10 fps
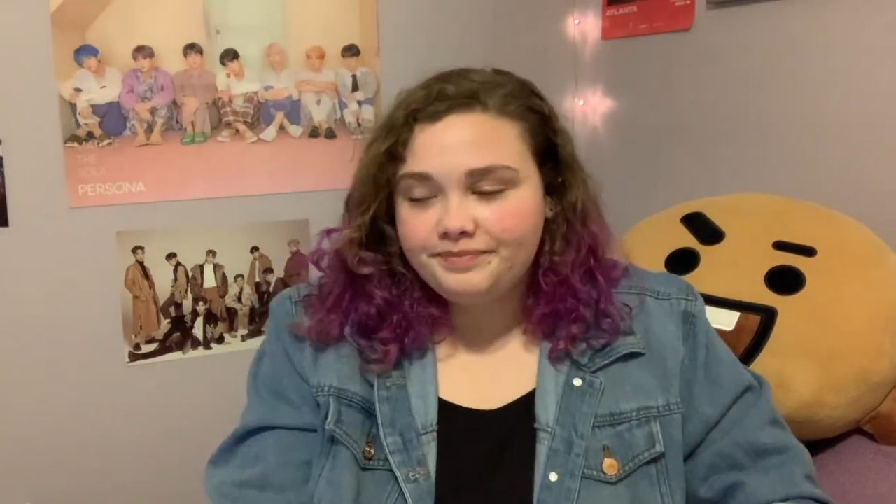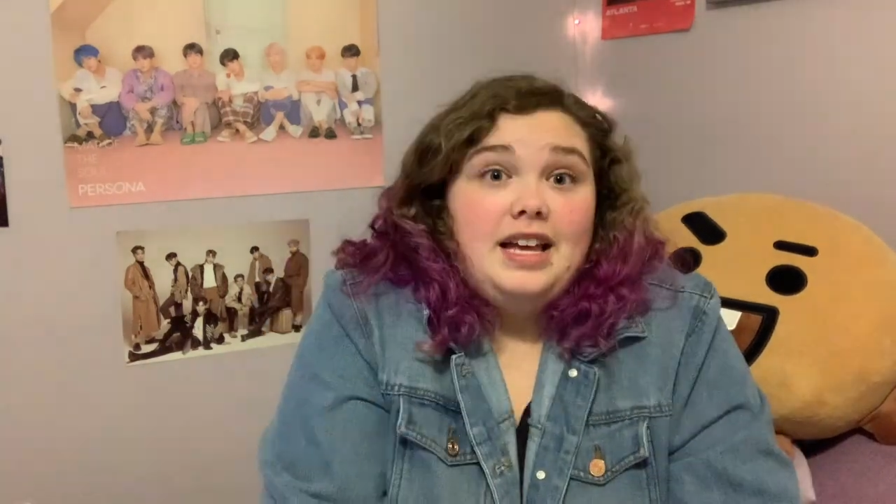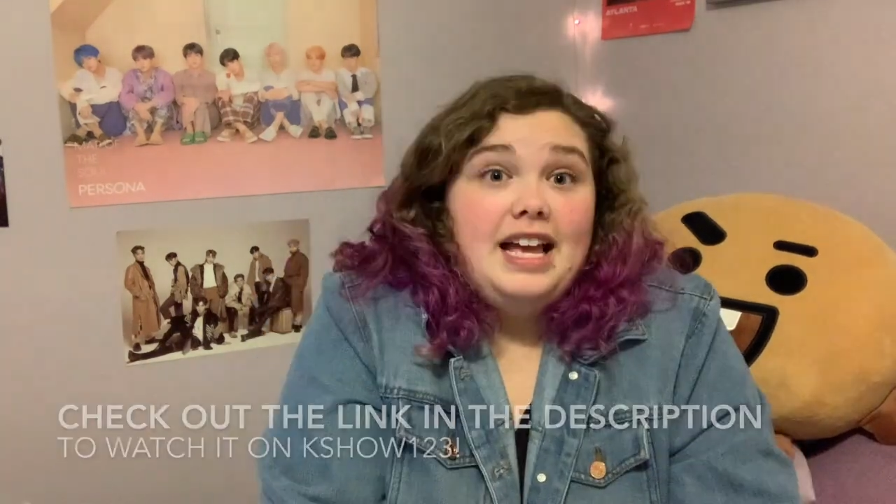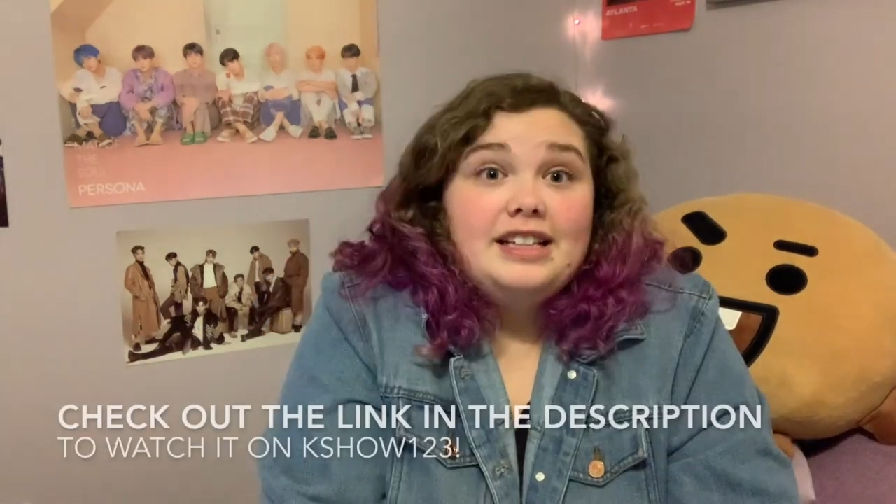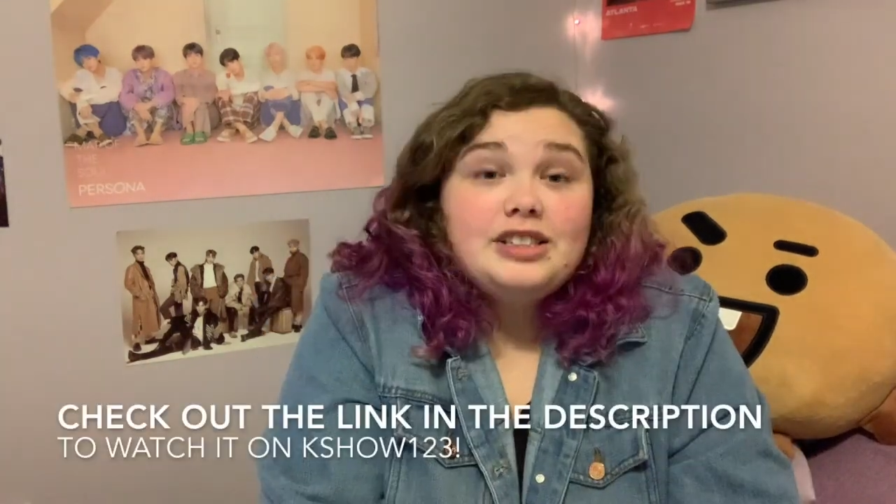
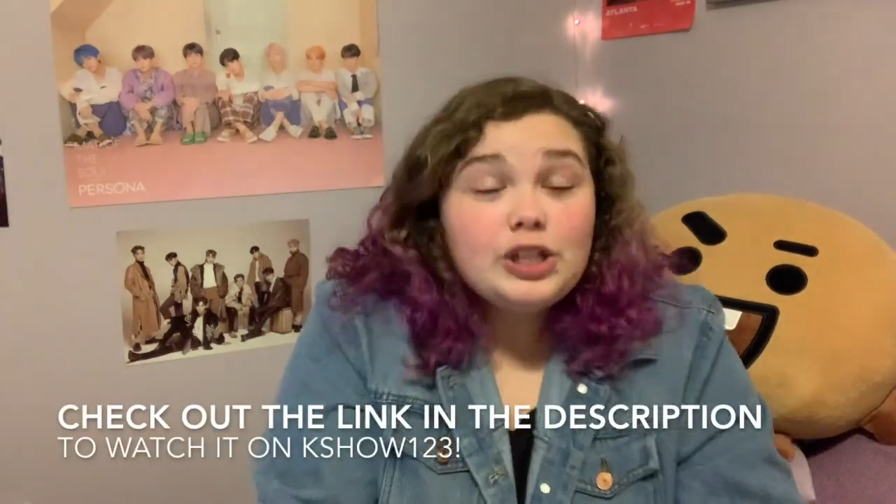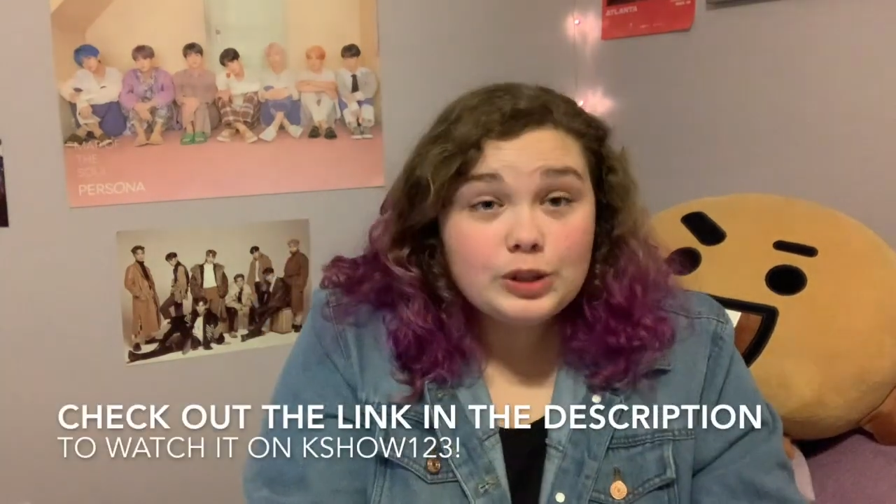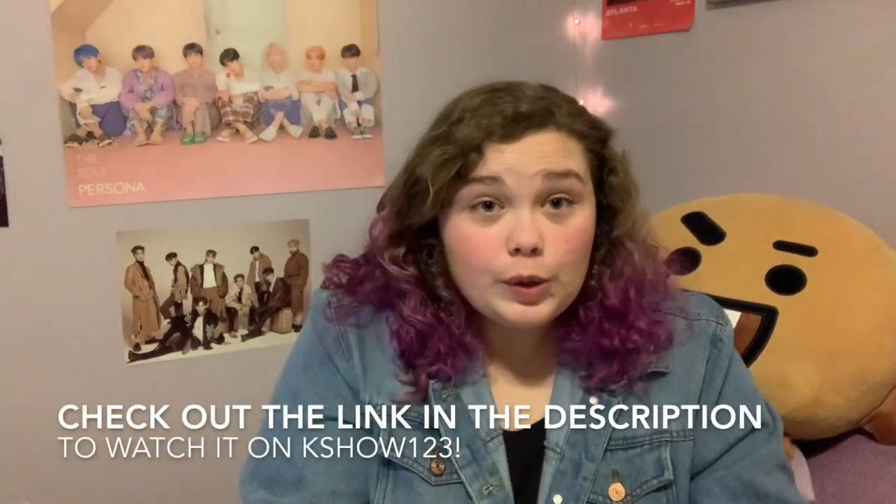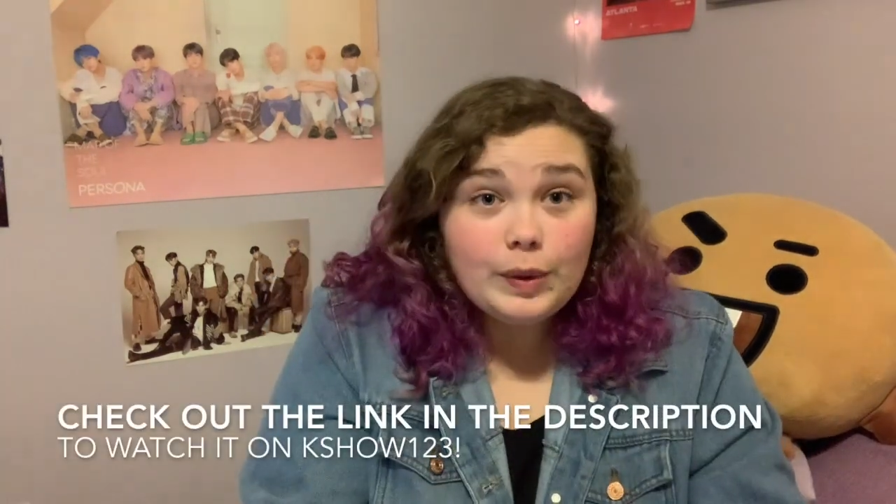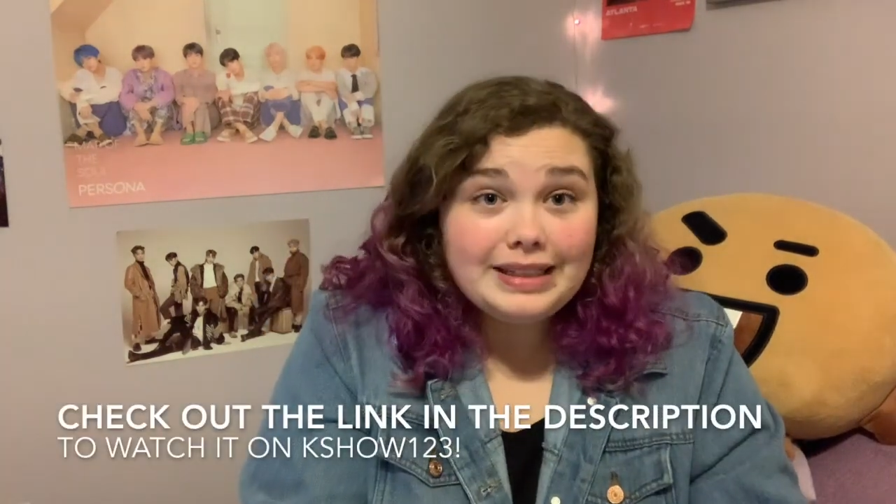It's
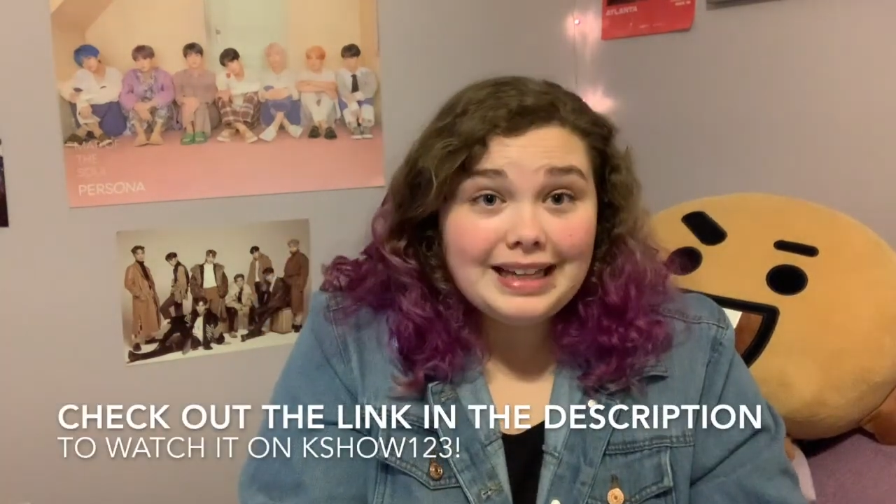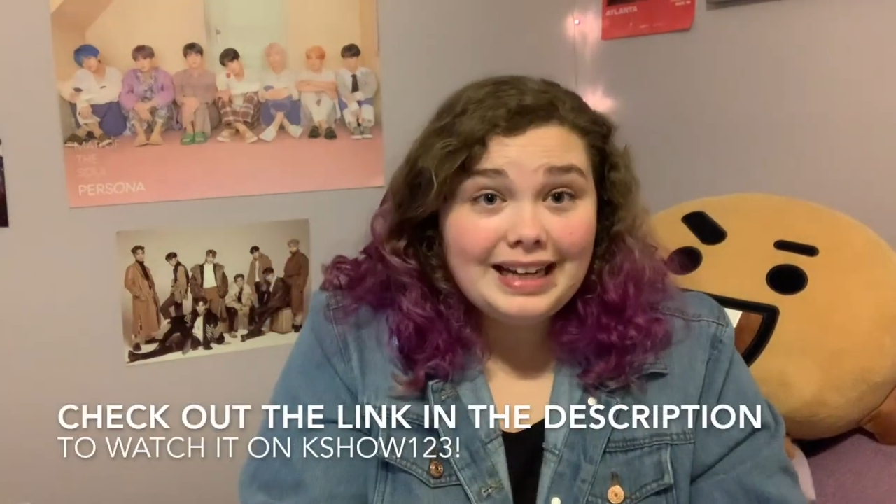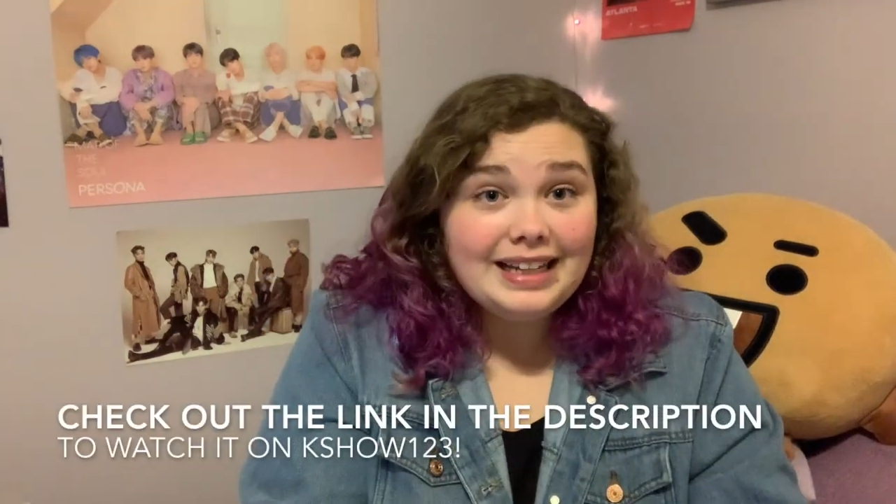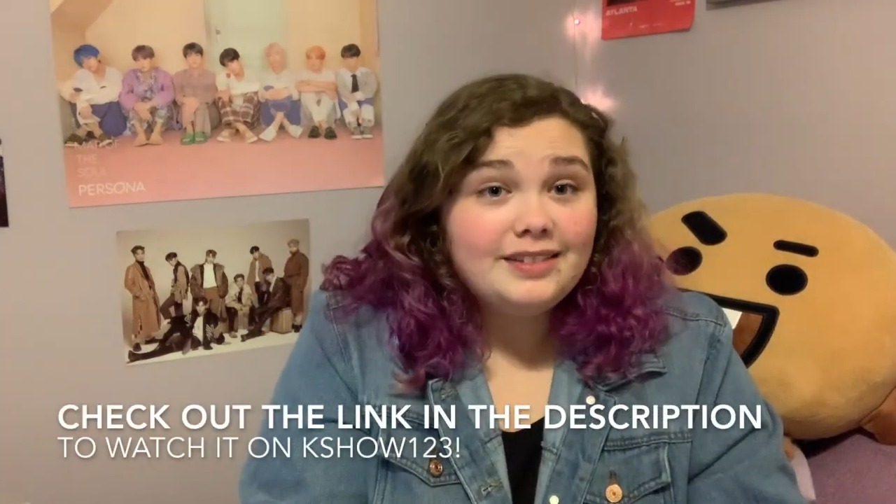so exciting,